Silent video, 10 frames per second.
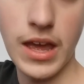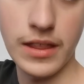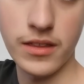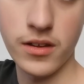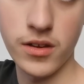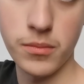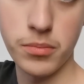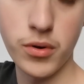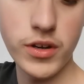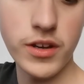and the
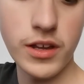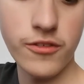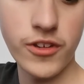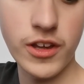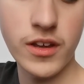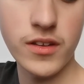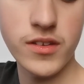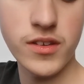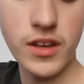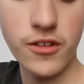pointing finger,
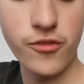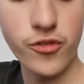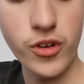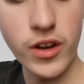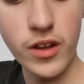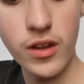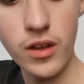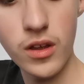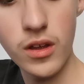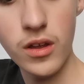second fret,
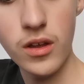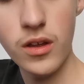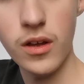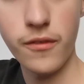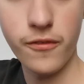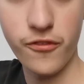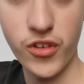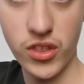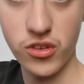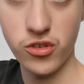
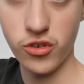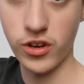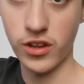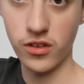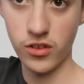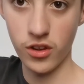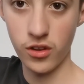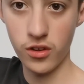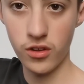fifth string. So.